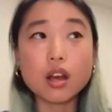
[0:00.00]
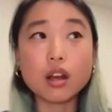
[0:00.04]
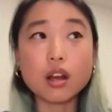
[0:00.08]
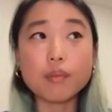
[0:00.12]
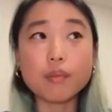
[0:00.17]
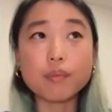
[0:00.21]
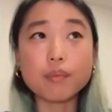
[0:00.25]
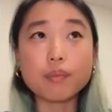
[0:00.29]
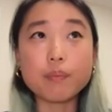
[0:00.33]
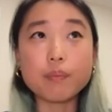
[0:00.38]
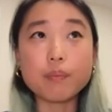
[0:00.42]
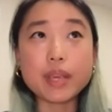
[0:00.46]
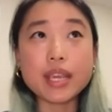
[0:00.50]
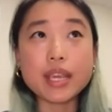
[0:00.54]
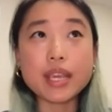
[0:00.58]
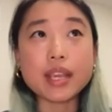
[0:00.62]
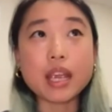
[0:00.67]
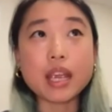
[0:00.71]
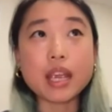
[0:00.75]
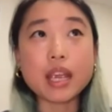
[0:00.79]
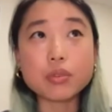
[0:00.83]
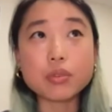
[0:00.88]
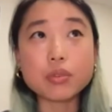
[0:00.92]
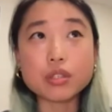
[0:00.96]
being
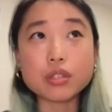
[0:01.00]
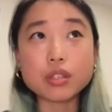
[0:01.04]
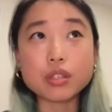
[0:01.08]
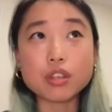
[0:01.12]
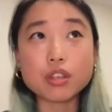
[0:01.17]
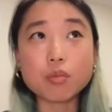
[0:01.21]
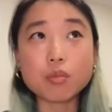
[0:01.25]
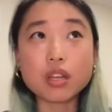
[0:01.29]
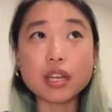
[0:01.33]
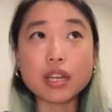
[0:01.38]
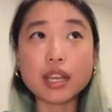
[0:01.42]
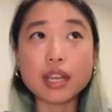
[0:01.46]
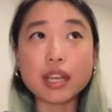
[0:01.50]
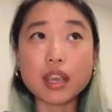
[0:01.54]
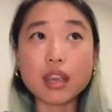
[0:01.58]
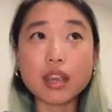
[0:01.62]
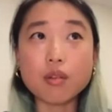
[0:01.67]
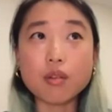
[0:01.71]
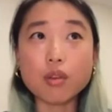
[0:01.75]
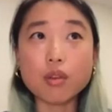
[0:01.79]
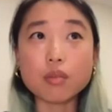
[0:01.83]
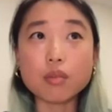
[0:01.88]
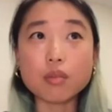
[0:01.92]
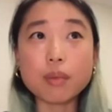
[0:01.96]
able to communicate
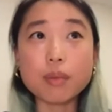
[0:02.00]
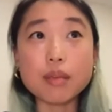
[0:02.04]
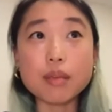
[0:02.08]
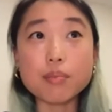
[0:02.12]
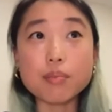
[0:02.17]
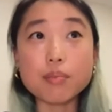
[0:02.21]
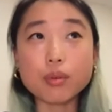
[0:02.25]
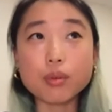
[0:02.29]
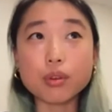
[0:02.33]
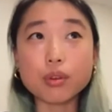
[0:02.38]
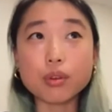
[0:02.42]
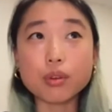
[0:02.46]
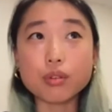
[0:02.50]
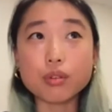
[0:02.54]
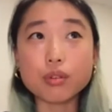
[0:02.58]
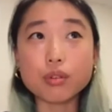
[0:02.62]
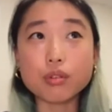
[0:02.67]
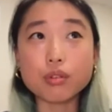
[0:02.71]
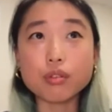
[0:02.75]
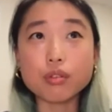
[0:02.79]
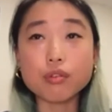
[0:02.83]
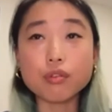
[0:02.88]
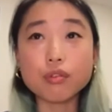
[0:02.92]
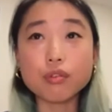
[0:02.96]
with people
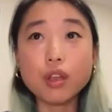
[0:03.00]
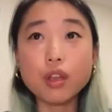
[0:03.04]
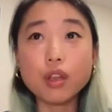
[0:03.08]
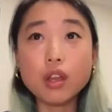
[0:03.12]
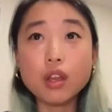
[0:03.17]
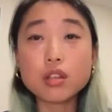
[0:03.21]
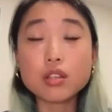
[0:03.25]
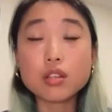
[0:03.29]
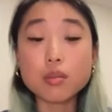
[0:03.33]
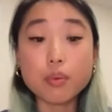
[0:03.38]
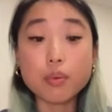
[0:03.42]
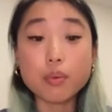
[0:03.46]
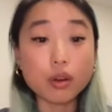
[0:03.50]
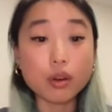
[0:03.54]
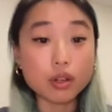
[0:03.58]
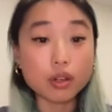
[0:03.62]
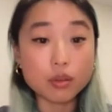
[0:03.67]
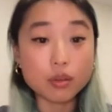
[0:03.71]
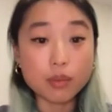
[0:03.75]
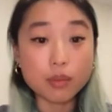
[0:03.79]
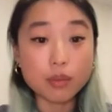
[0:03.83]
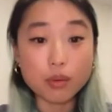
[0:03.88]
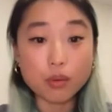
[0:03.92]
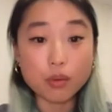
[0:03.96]
who've supported
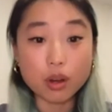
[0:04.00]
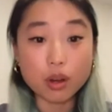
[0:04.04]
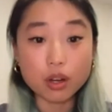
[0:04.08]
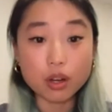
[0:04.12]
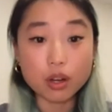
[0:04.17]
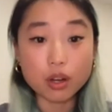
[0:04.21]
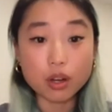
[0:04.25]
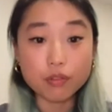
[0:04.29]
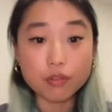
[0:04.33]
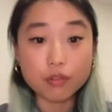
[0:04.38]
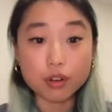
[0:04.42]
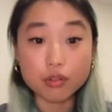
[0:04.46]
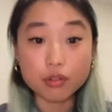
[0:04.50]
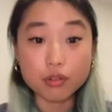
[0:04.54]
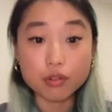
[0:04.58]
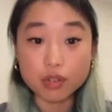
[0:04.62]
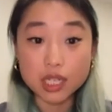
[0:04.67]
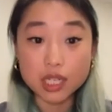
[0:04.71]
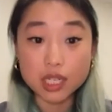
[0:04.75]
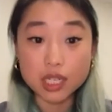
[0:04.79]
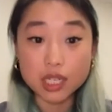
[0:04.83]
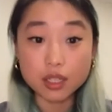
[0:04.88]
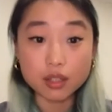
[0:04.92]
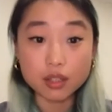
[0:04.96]
my work for a
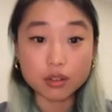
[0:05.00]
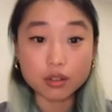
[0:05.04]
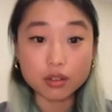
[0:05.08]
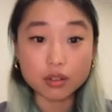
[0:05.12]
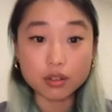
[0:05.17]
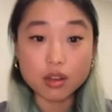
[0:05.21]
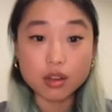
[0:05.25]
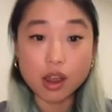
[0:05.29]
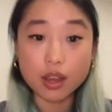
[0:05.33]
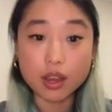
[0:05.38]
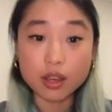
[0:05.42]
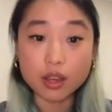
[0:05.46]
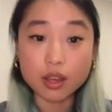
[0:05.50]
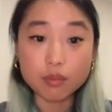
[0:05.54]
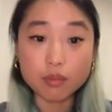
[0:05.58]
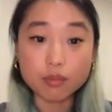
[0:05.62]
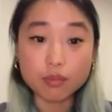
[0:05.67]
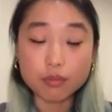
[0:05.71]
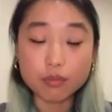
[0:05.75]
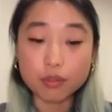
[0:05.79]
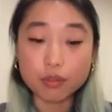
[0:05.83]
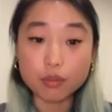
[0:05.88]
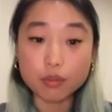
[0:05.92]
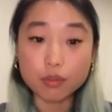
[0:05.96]
really long time
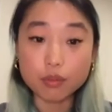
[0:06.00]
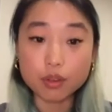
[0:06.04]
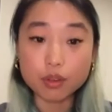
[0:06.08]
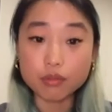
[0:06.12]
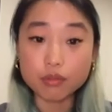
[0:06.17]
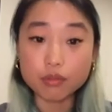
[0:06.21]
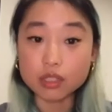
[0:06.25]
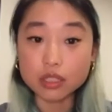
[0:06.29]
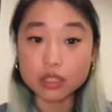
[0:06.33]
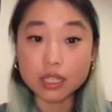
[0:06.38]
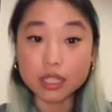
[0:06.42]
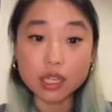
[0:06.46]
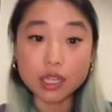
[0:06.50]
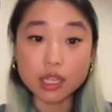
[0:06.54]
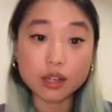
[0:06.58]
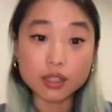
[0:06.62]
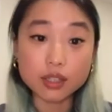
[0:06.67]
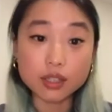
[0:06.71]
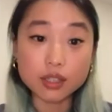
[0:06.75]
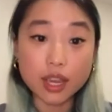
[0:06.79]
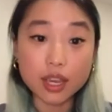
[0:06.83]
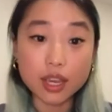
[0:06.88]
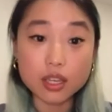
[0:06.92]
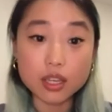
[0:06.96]
from a really young
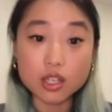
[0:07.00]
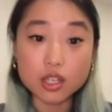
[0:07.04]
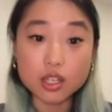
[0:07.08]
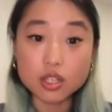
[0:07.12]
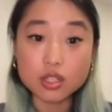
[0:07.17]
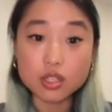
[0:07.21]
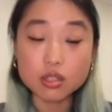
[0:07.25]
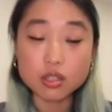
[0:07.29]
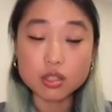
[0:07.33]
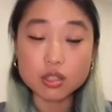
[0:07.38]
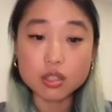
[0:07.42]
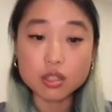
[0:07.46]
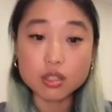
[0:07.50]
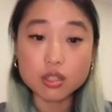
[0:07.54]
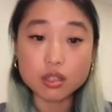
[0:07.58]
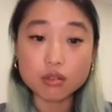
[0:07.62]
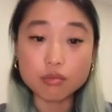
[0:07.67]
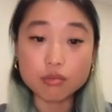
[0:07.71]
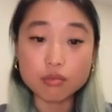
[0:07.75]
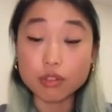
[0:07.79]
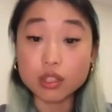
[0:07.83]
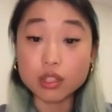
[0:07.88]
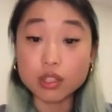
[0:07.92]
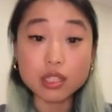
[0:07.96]
age is
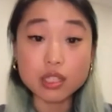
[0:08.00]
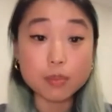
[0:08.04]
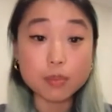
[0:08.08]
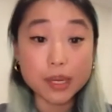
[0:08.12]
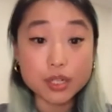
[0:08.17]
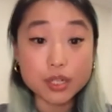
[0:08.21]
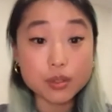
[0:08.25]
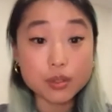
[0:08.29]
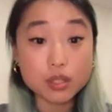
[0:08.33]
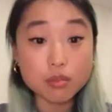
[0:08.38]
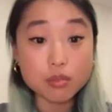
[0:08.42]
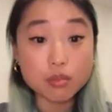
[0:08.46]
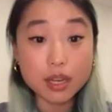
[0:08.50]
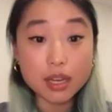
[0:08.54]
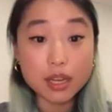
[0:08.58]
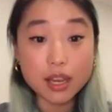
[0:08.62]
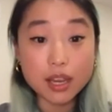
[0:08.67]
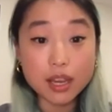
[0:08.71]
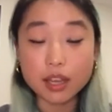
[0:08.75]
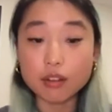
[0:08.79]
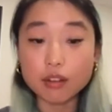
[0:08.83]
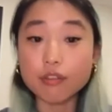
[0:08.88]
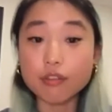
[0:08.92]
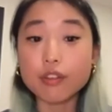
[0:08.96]
really special to me.
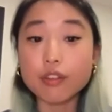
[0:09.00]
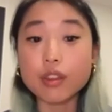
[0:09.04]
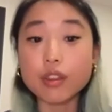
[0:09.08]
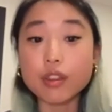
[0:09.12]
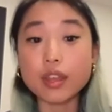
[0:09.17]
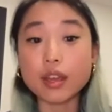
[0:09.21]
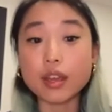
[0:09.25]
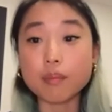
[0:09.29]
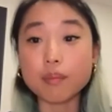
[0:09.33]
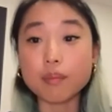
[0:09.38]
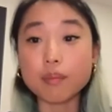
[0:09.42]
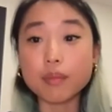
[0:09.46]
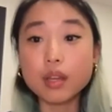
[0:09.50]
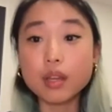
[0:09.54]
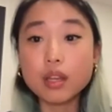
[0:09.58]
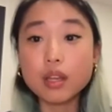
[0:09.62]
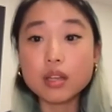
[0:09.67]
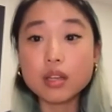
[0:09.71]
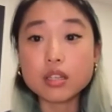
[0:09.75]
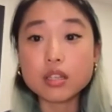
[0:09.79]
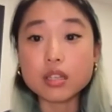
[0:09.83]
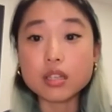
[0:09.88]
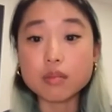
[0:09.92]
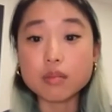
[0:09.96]
And for them
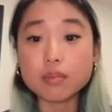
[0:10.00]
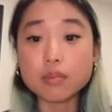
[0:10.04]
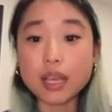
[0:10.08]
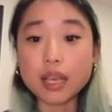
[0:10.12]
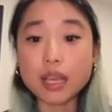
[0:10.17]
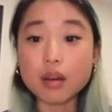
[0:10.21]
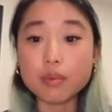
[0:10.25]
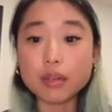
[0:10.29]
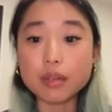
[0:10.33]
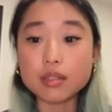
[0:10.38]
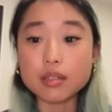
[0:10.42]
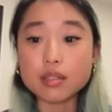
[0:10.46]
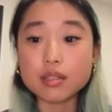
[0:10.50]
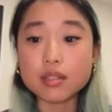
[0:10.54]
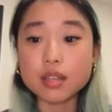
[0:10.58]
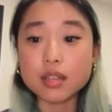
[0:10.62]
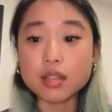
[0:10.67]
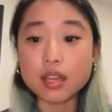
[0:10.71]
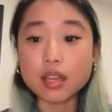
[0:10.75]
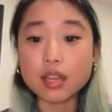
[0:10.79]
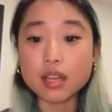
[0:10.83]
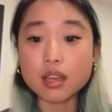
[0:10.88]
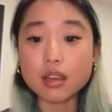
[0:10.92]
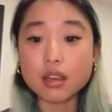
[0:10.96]
to be able to
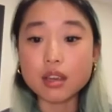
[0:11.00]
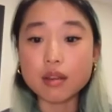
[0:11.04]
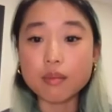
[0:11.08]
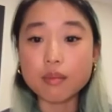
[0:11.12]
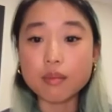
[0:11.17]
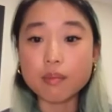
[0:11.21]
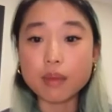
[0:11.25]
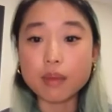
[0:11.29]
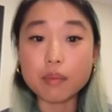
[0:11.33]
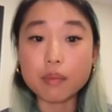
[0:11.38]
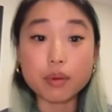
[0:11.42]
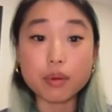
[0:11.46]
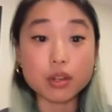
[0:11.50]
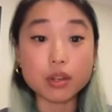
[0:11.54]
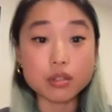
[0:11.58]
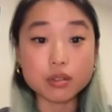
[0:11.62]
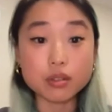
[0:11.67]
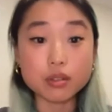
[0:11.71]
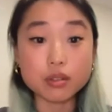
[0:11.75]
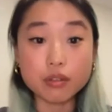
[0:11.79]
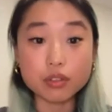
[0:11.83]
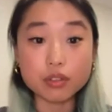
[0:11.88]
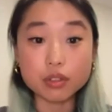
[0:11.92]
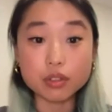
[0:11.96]
see my personal
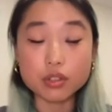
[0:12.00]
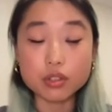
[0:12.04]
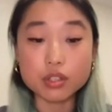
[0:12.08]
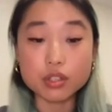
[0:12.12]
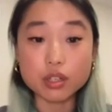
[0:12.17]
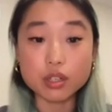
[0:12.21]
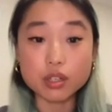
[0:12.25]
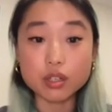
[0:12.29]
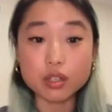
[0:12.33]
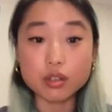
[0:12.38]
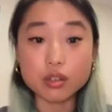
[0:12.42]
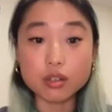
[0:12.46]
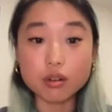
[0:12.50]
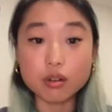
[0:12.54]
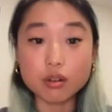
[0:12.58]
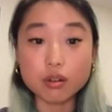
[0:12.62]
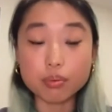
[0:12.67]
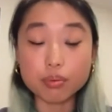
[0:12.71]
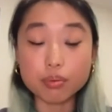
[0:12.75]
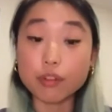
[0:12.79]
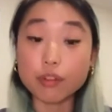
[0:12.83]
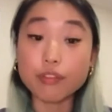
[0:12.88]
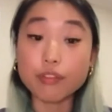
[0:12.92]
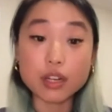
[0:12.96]
evolution
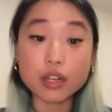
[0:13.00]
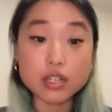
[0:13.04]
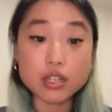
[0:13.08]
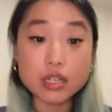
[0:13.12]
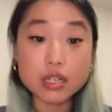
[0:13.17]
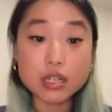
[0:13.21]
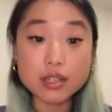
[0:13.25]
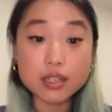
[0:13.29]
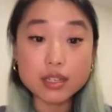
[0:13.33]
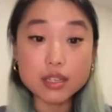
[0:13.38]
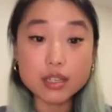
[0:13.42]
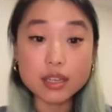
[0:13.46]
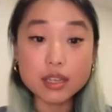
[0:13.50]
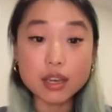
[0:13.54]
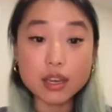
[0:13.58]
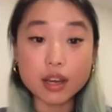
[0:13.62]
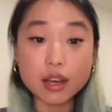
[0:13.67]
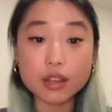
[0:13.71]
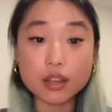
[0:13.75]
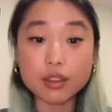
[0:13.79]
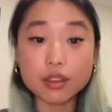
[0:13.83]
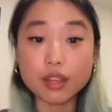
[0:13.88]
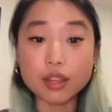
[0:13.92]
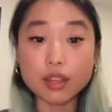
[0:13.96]
professionally,
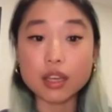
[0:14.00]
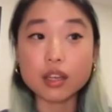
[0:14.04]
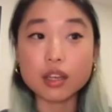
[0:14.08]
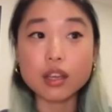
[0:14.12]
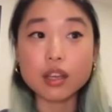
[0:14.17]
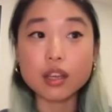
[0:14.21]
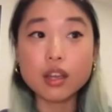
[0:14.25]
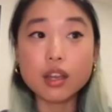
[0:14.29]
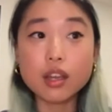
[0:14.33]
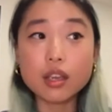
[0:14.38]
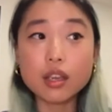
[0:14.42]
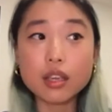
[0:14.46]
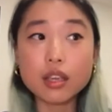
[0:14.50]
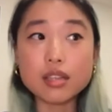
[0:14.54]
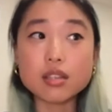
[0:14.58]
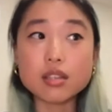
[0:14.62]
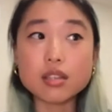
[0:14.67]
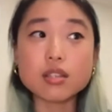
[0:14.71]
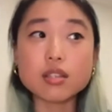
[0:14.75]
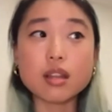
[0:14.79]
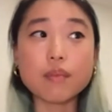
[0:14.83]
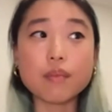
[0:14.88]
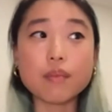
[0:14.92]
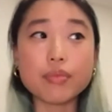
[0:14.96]
I think is
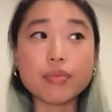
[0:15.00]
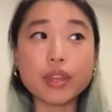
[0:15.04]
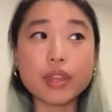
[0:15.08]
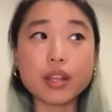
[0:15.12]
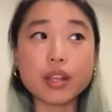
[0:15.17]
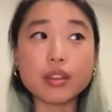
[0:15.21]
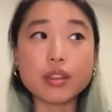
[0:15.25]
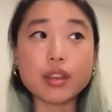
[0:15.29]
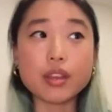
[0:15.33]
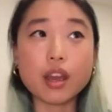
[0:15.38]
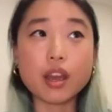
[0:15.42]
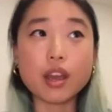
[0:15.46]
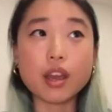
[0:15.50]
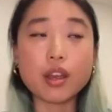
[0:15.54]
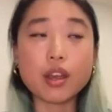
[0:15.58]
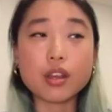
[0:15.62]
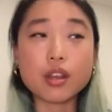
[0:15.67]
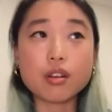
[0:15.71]
something that